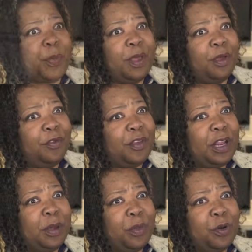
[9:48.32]
pills
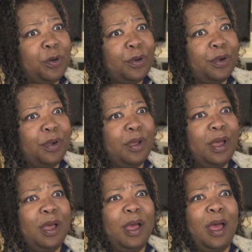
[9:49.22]
anymore.
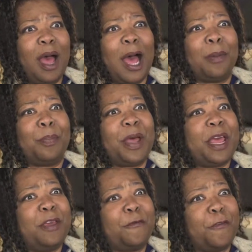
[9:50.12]
I'm
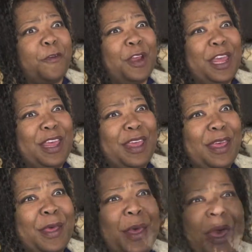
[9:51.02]
pain-free,
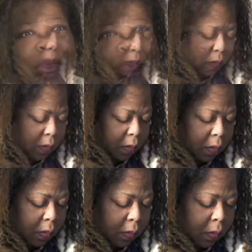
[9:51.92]
and I'm
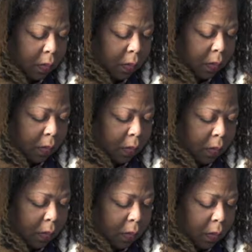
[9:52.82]
back to doing my
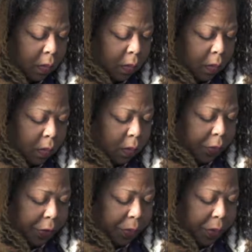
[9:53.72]
arts and crafts.